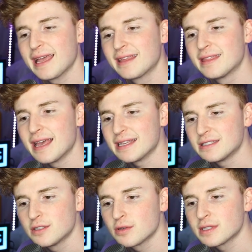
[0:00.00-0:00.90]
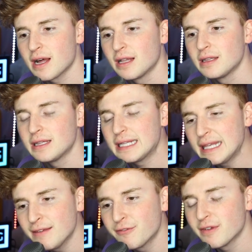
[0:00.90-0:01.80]
Like this, there's a
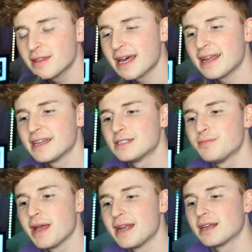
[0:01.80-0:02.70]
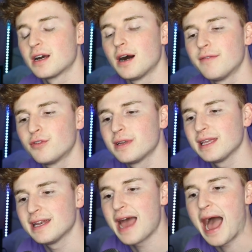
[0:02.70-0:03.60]
leaf that has been covered
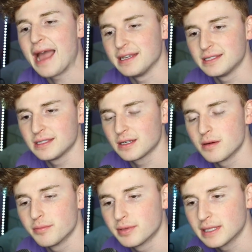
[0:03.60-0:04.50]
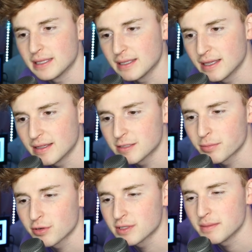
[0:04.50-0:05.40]
in ice completely, and this
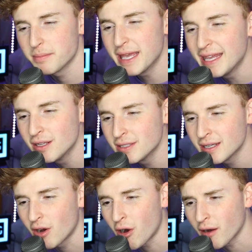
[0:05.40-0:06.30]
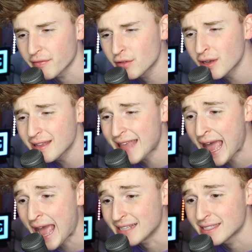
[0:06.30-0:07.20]
person peeled it off. Look at
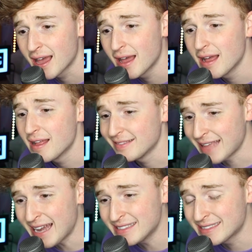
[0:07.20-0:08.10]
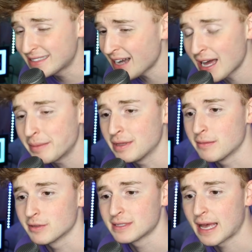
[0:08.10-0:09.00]
that. That has got to be the
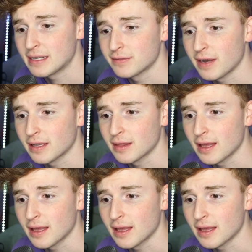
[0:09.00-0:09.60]
most satisfying